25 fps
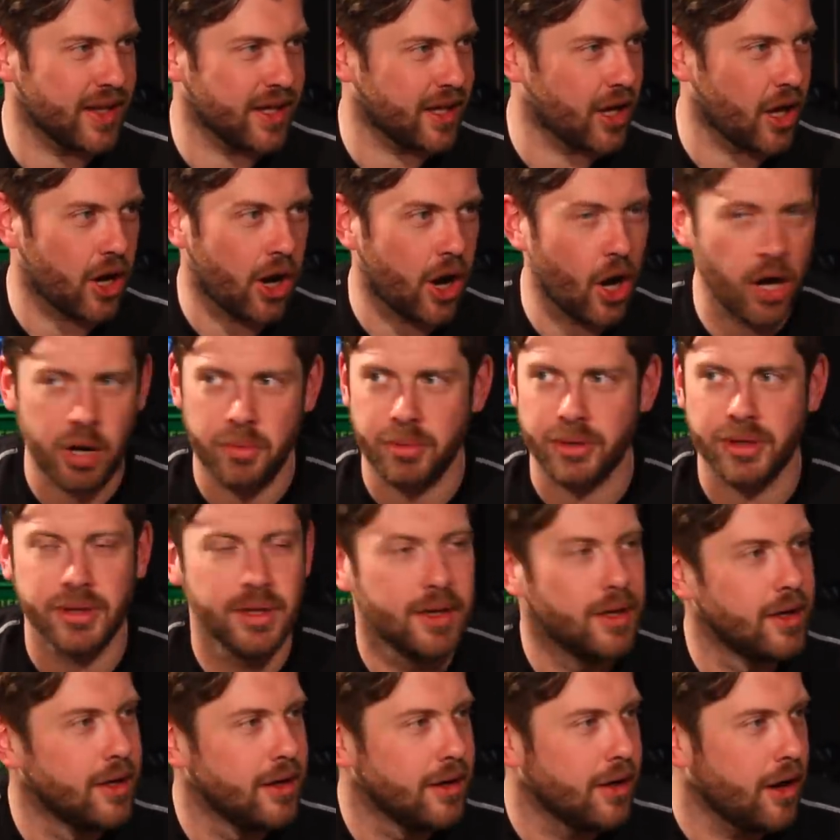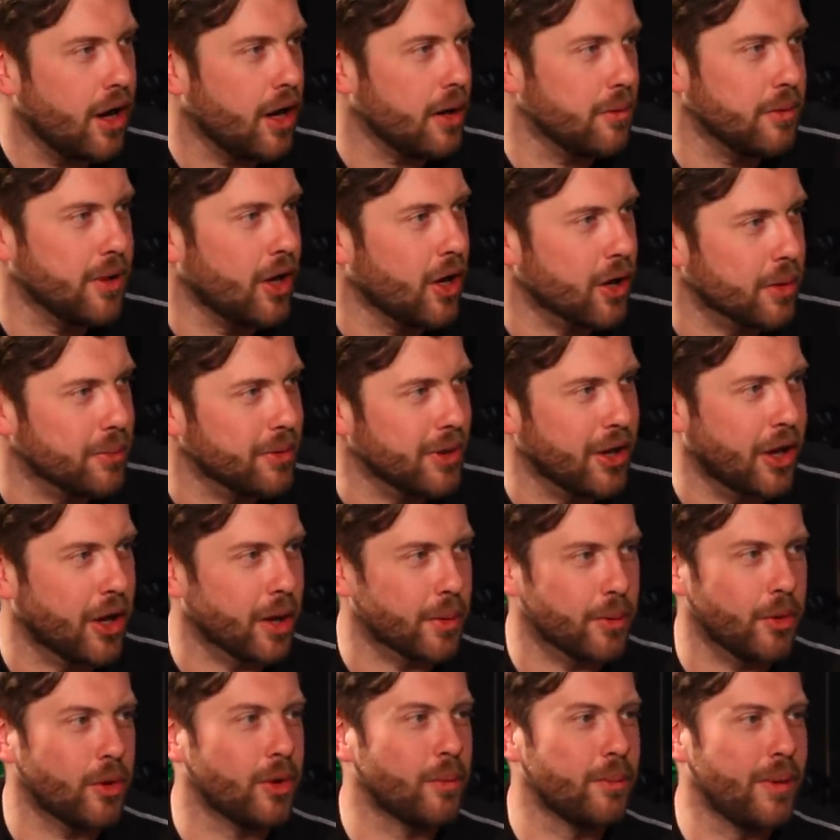Like horrible, horrible, horrible,
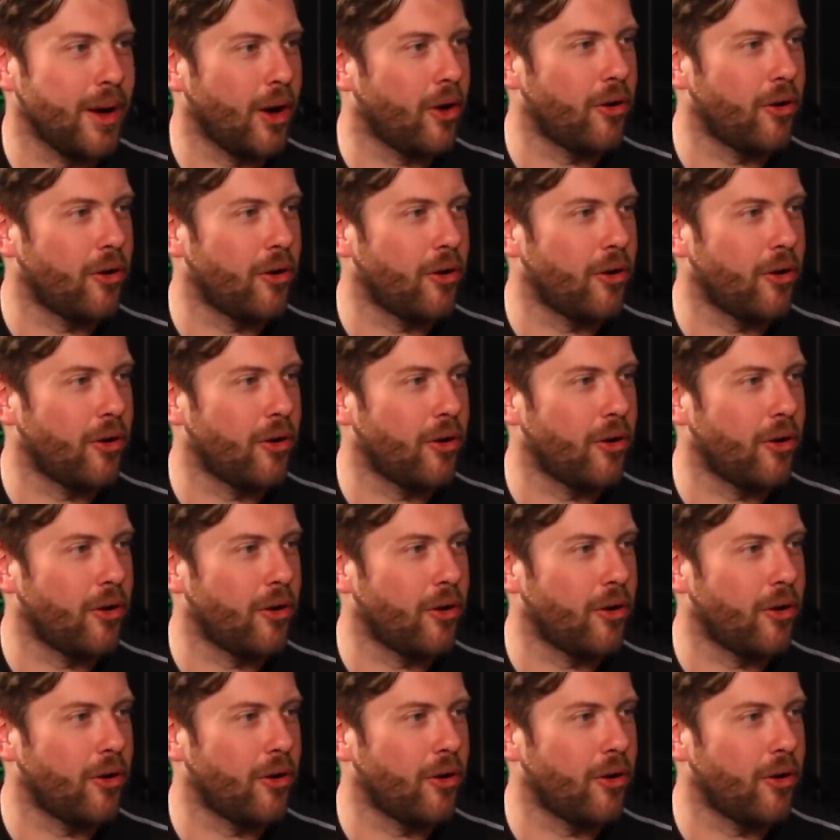horrible.